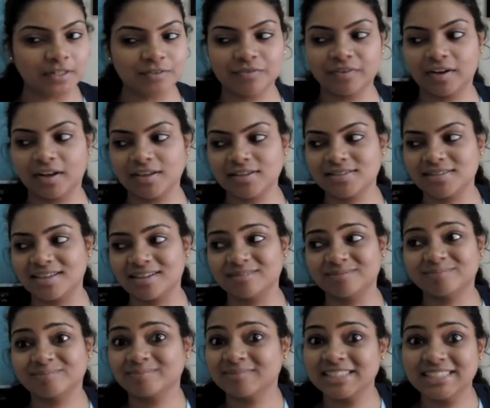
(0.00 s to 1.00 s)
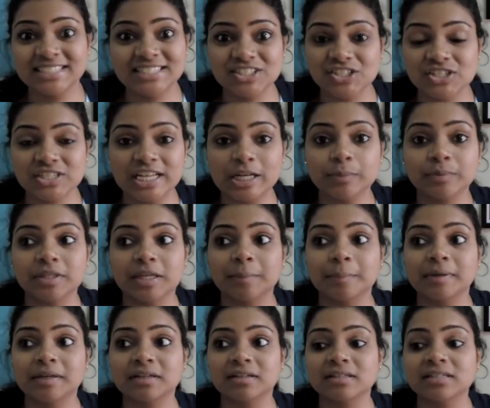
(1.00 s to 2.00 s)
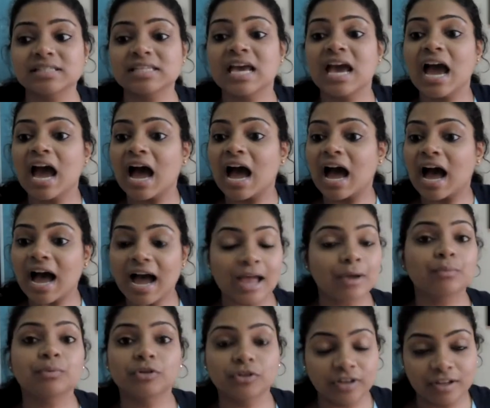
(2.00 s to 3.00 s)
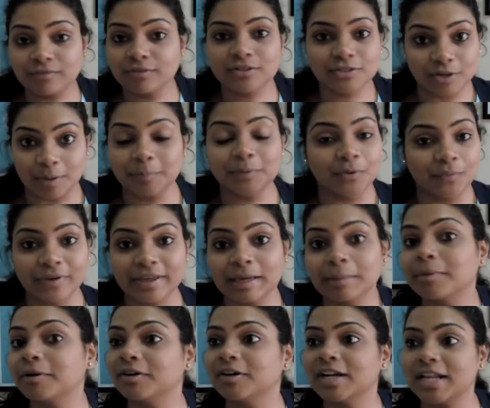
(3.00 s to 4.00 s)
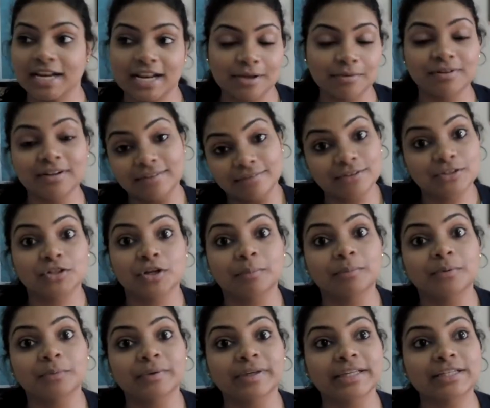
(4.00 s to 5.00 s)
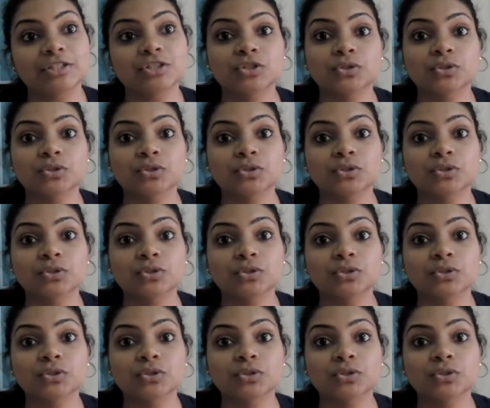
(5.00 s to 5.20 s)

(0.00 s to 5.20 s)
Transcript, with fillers: If it does then just deal with it because I will never stop talking about it and I will never stop doing it.